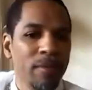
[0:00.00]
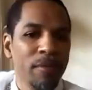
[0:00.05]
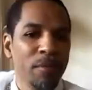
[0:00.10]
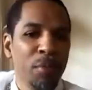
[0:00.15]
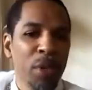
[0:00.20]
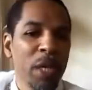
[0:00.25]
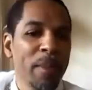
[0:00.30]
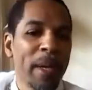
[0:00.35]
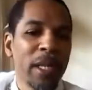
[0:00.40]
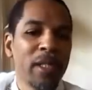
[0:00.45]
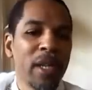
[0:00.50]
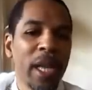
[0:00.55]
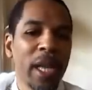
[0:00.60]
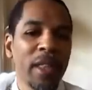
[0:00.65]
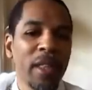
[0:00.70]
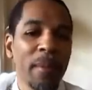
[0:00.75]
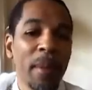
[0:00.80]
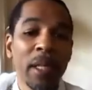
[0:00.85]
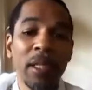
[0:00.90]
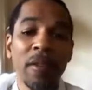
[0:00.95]
pretty much like
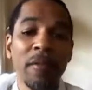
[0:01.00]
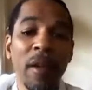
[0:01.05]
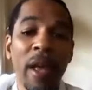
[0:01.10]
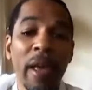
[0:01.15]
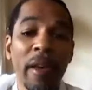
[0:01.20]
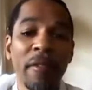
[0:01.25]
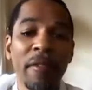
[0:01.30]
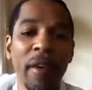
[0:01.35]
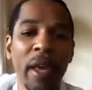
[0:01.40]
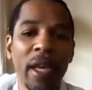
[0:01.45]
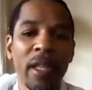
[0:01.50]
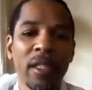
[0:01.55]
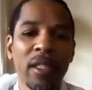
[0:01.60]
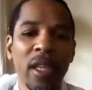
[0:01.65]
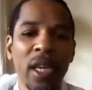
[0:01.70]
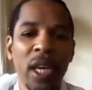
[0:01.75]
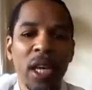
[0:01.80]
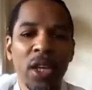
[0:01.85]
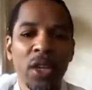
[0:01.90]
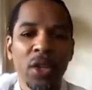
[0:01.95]
the butterfly effect,
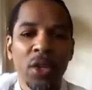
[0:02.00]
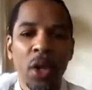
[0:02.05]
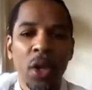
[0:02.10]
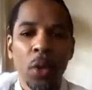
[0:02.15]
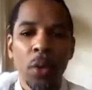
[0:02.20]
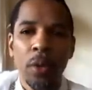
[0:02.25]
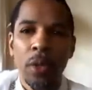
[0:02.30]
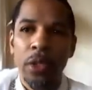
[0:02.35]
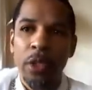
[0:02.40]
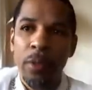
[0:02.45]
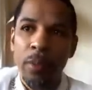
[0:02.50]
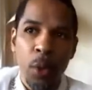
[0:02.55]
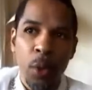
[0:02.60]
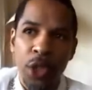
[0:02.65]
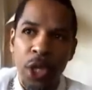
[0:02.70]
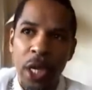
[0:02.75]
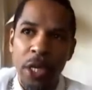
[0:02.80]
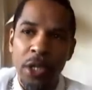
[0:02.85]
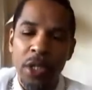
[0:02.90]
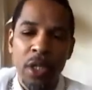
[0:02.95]
small
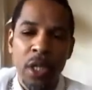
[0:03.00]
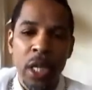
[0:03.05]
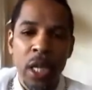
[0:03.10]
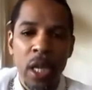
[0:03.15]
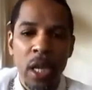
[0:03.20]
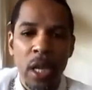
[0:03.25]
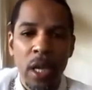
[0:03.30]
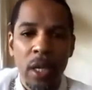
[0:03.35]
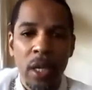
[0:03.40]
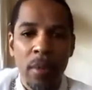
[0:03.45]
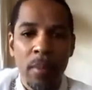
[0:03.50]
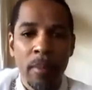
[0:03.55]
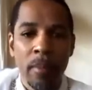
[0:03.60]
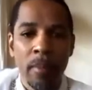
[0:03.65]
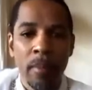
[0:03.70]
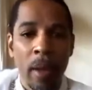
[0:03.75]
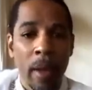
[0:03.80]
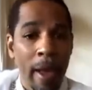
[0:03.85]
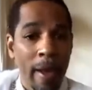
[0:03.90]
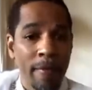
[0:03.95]
changes here can
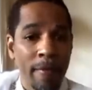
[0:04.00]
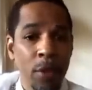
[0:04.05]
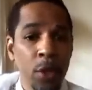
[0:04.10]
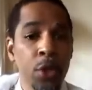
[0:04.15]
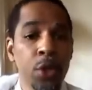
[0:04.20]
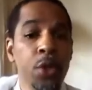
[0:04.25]
have